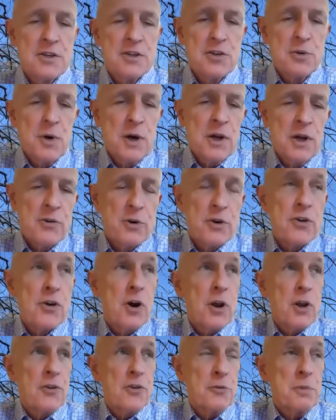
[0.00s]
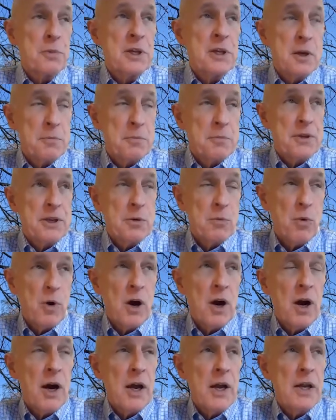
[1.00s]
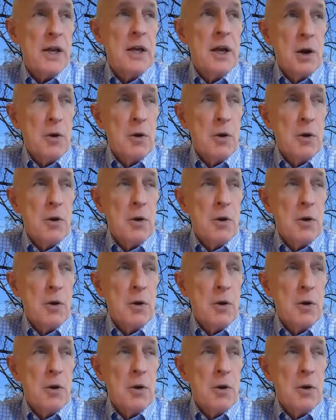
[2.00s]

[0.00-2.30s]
$200 PMPY,